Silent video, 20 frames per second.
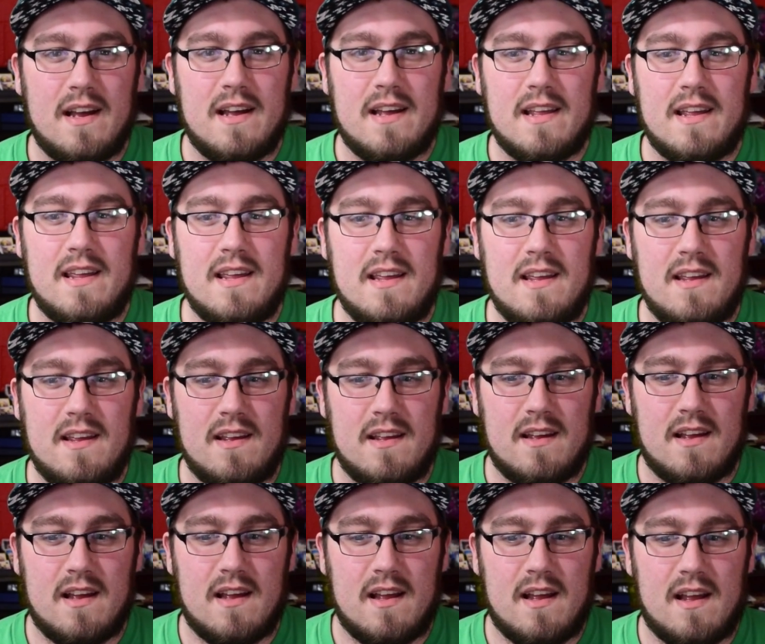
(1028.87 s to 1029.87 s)
He
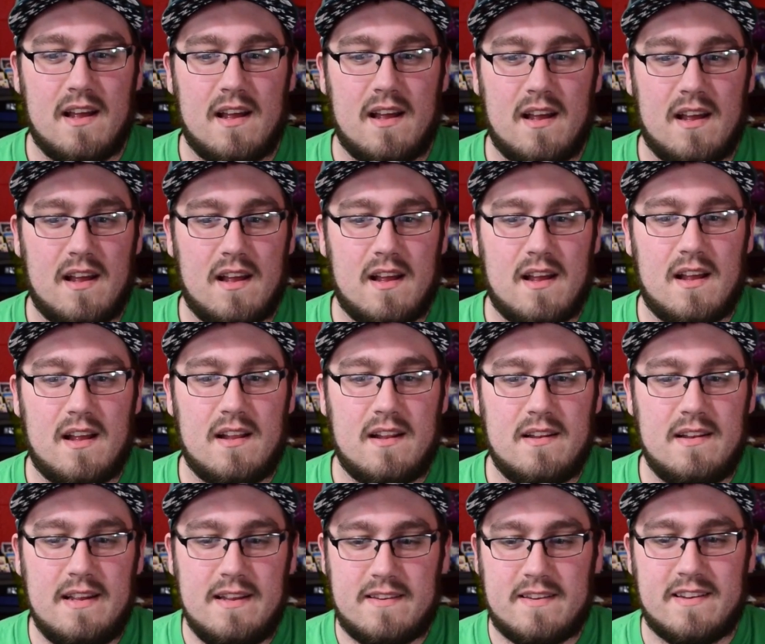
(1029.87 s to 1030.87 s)

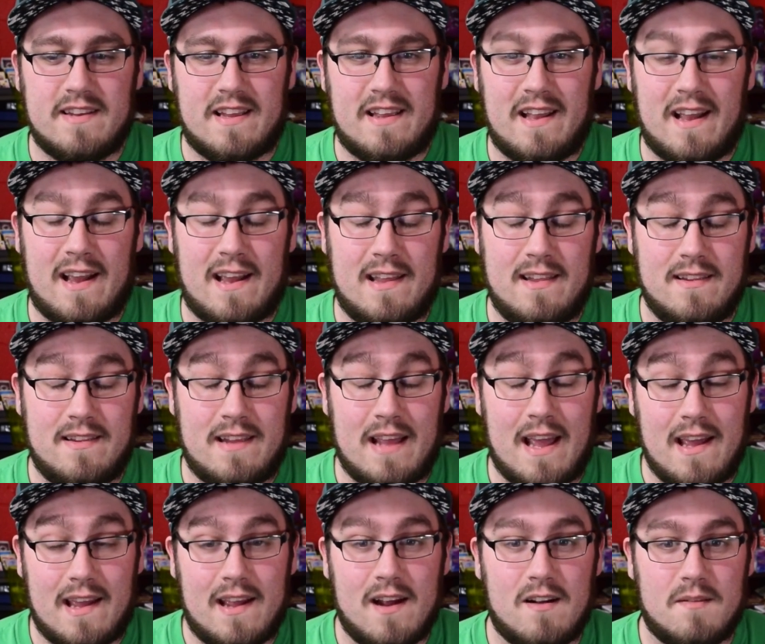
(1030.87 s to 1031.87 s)
needs to
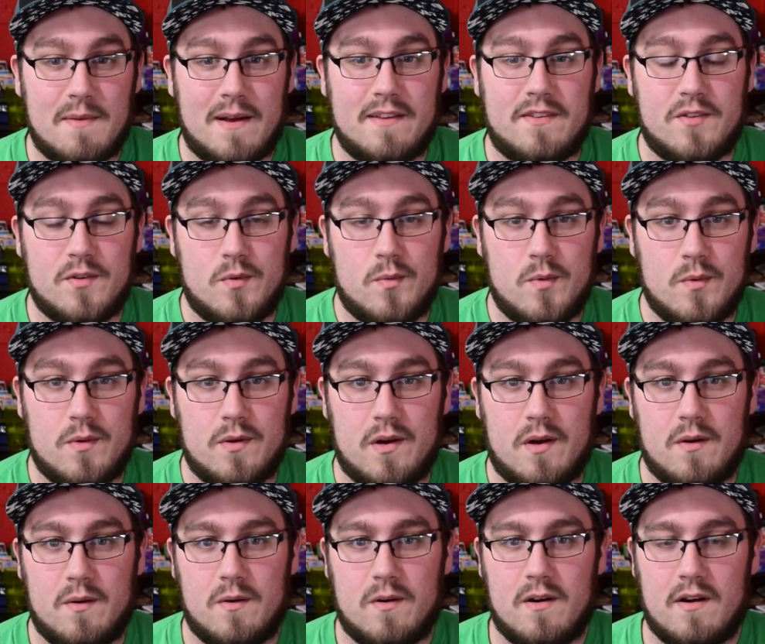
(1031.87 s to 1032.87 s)
take care of my
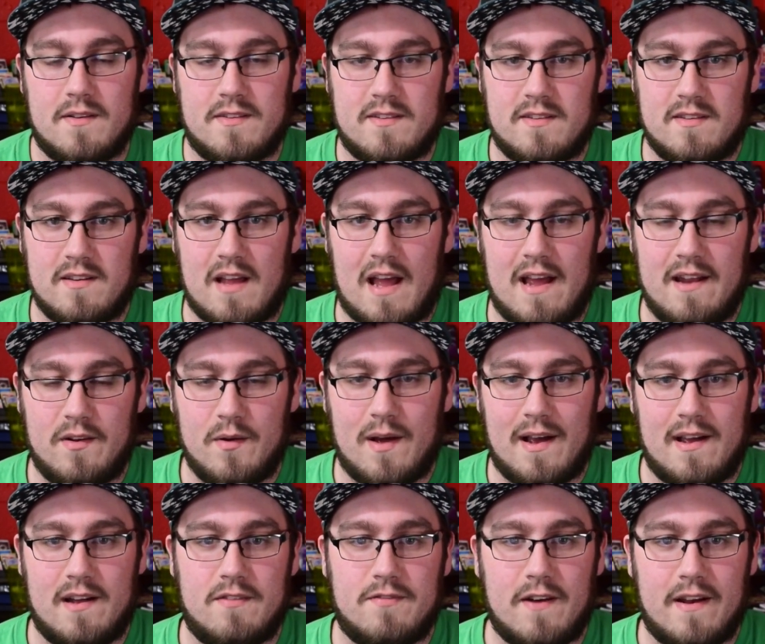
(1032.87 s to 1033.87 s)
Sudowoodo, or else I knew I
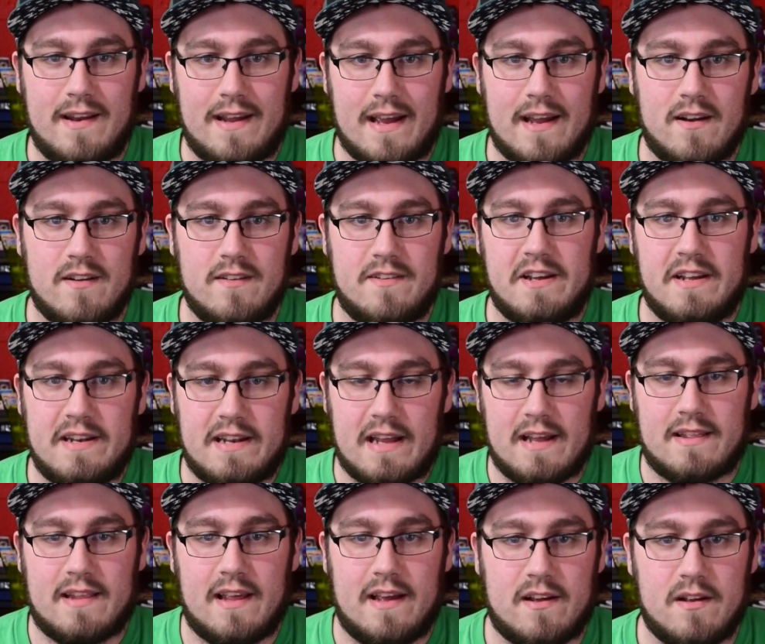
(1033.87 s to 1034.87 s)
had fighting energy in
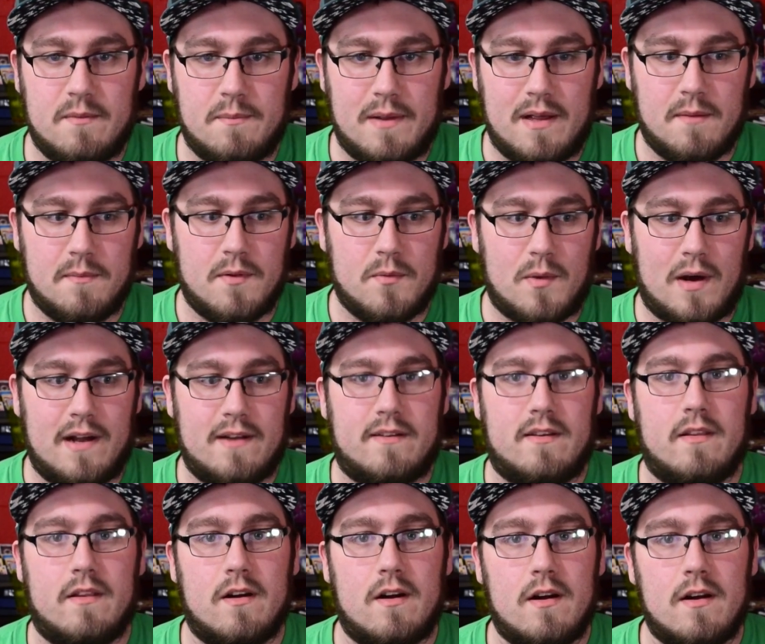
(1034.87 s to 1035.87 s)
deck that I could be able to watch
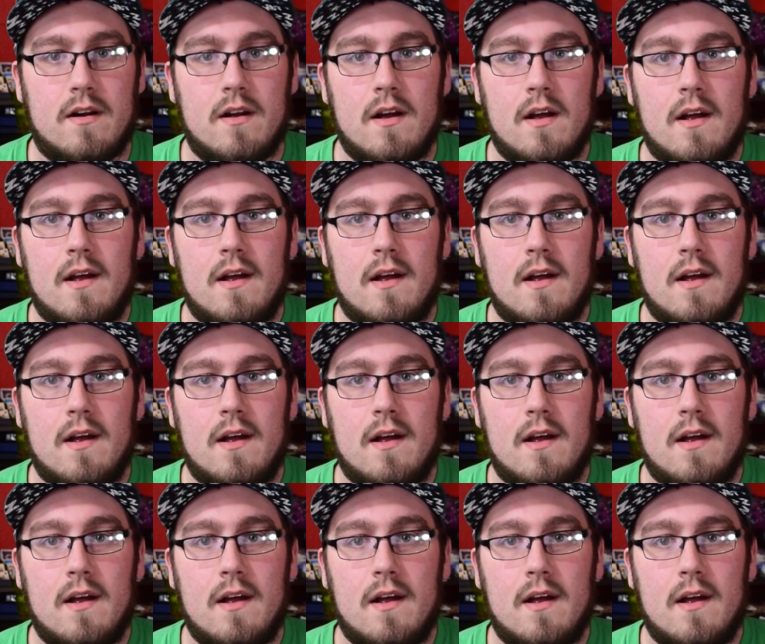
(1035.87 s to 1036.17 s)
and learn.